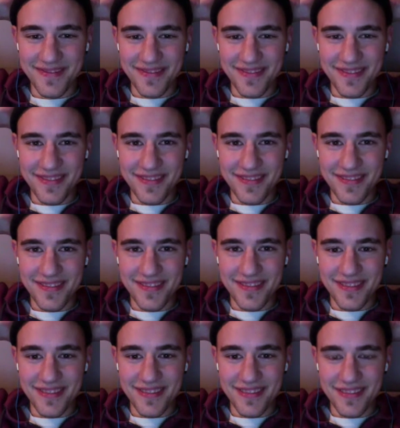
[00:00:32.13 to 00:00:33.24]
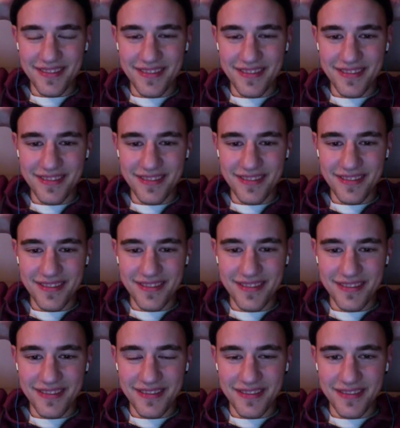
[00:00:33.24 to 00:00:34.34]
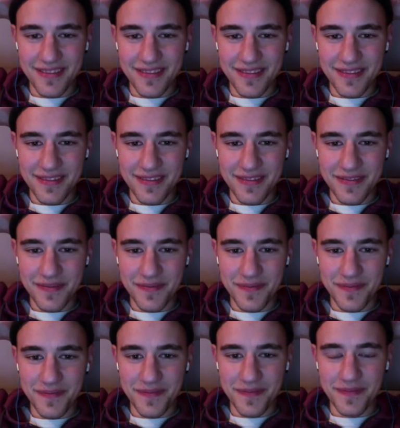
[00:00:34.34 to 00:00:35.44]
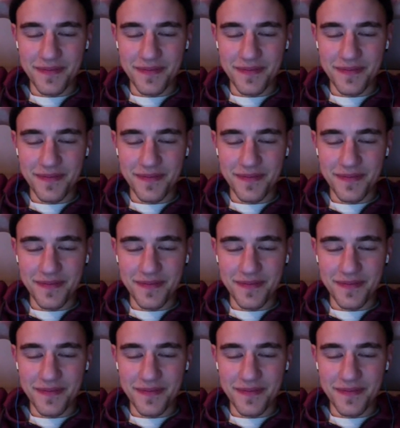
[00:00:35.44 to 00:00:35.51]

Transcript: (silent)